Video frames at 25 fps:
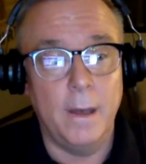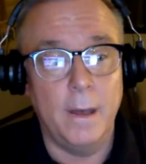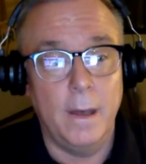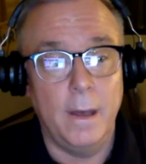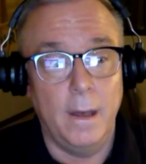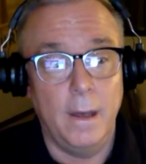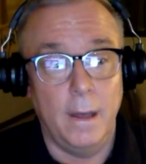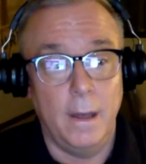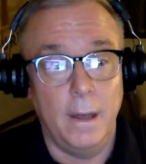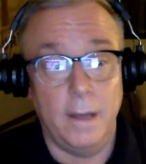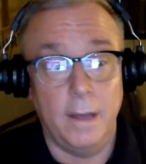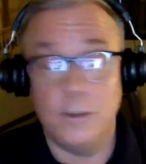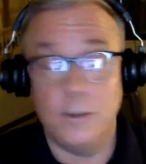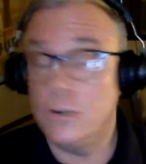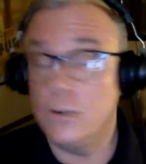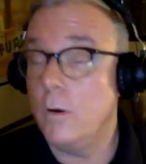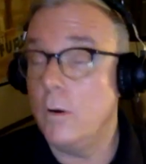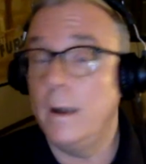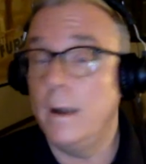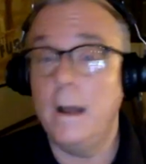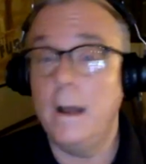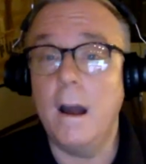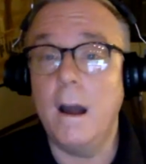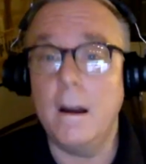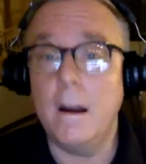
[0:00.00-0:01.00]

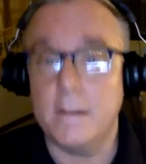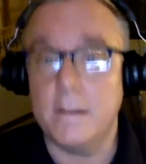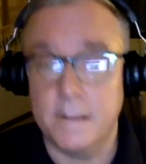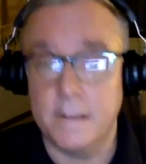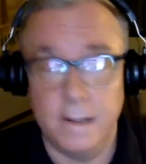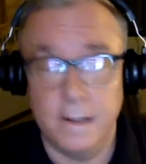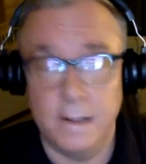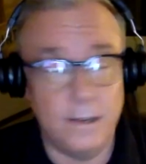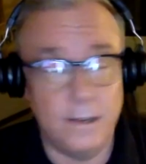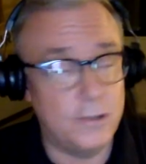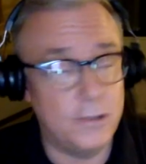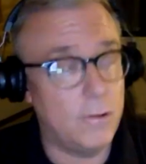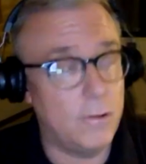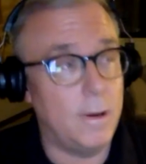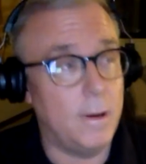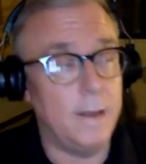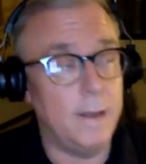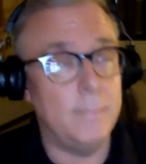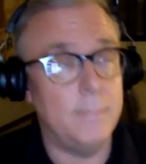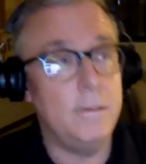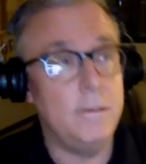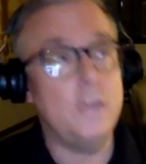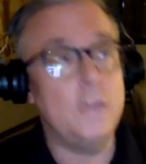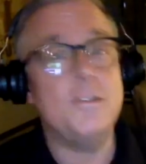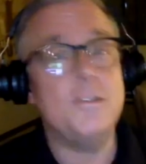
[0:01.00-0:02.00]
enjoying art, enjoying
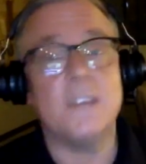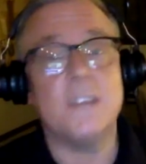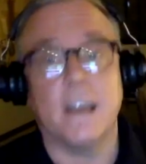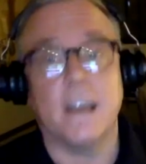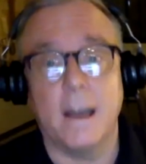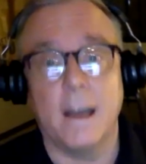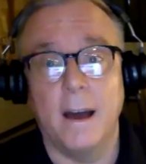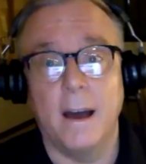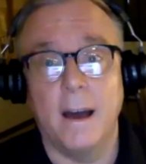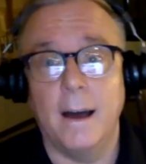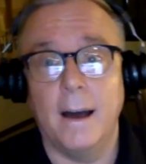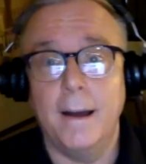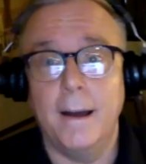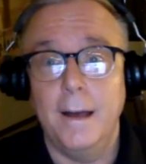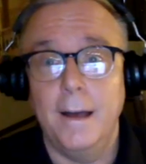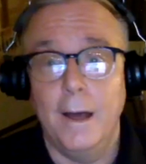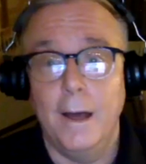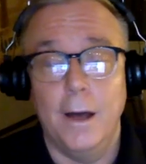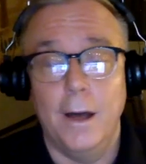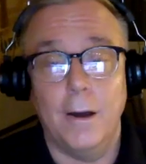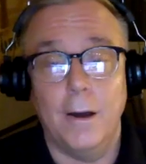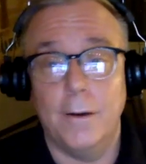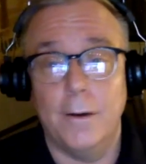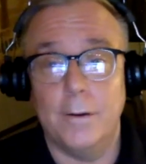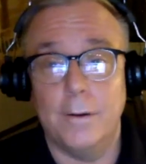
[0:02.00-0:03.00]
music,
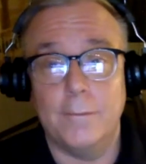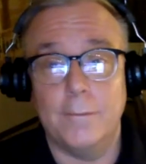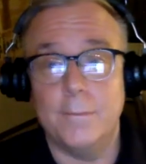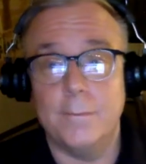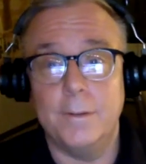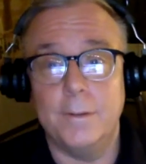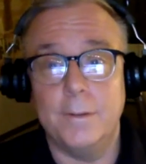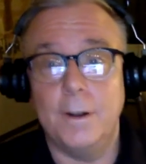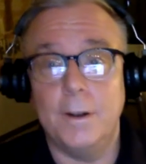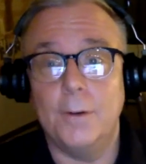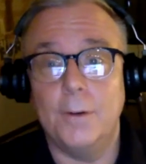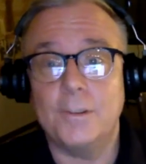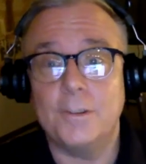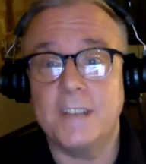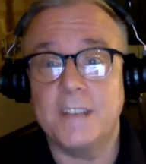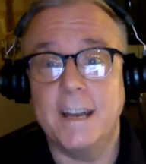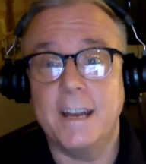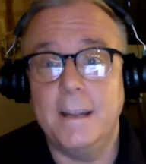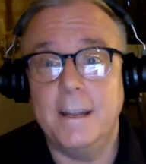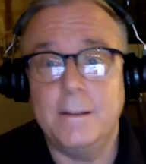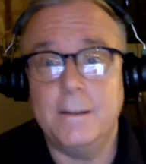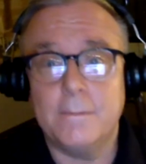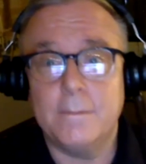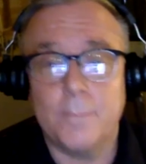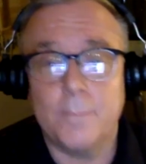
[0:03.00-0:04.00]

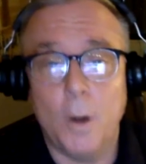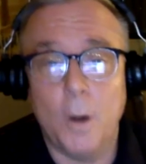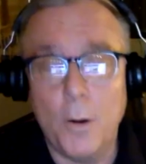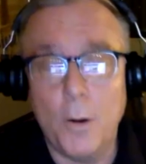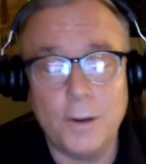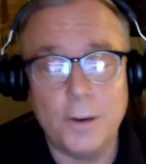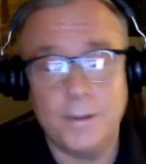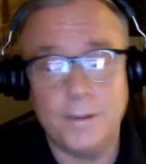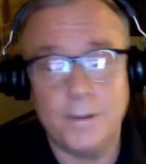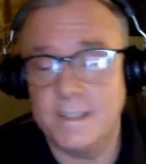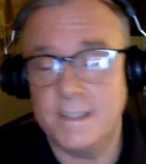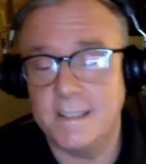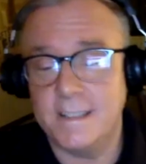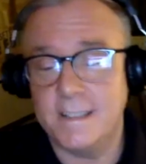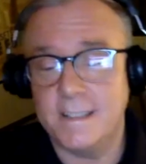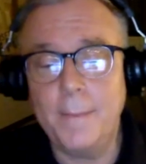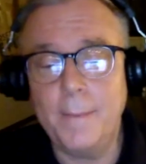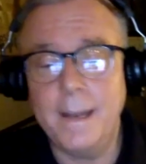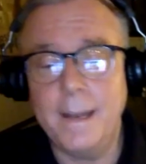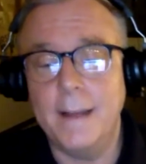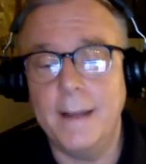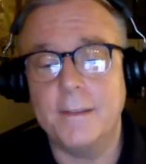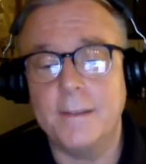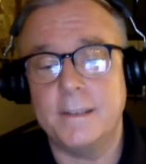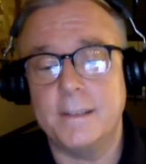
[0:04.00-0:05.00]
citing poetry, something
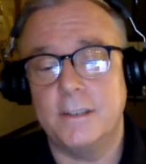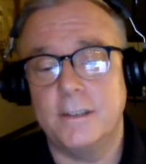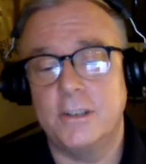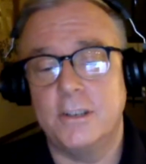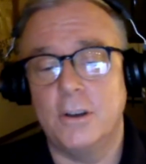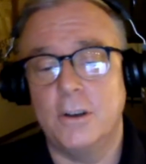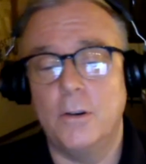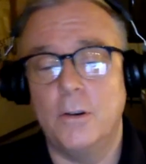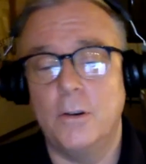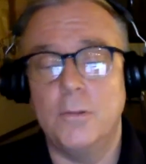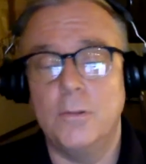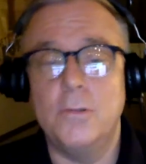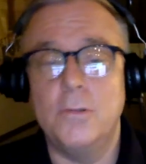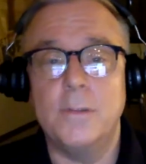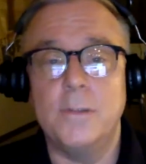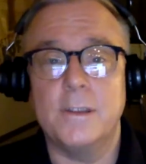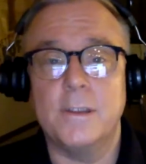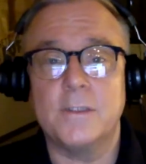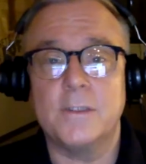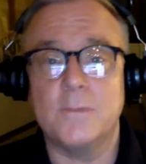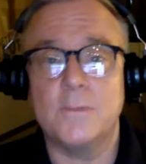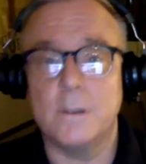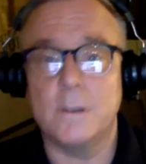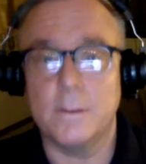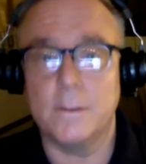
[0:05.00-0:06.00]
else that showed who this
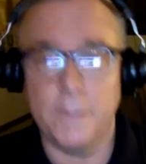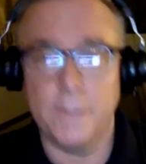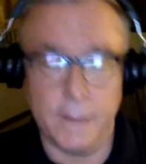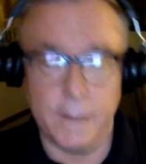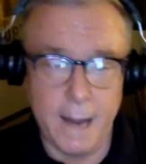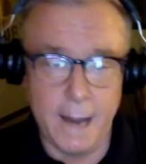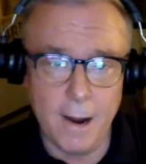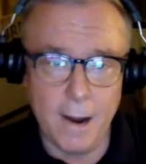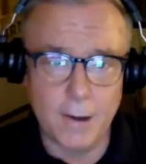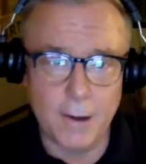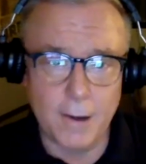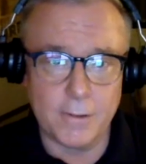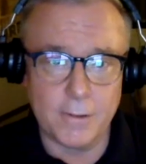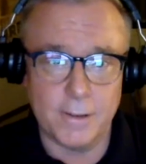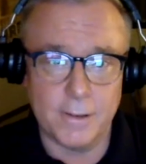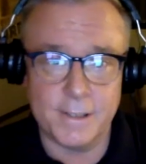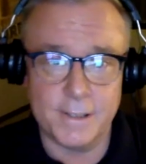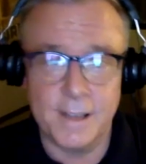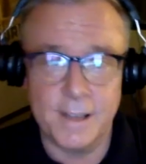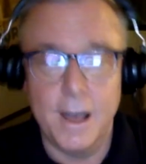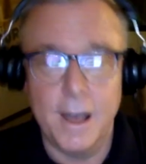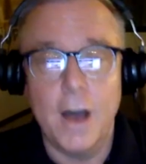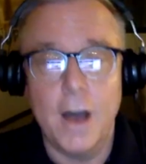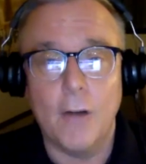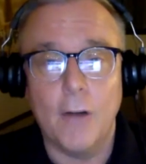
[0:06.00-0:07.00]
wonderful character is,
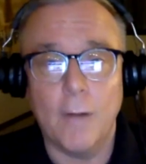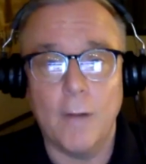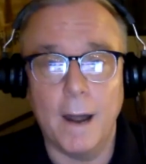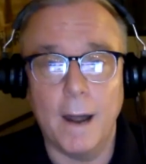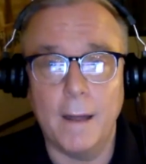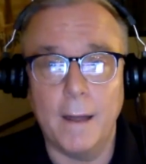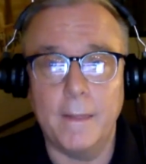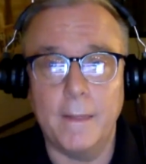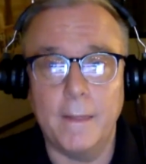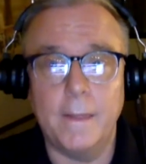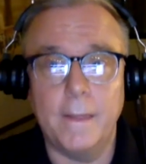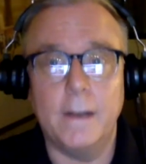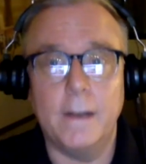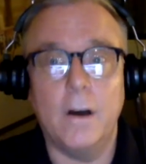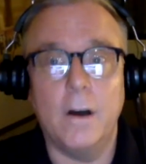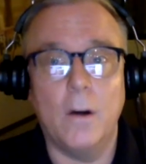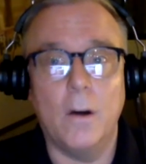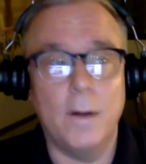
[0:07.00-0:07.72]
rather than always,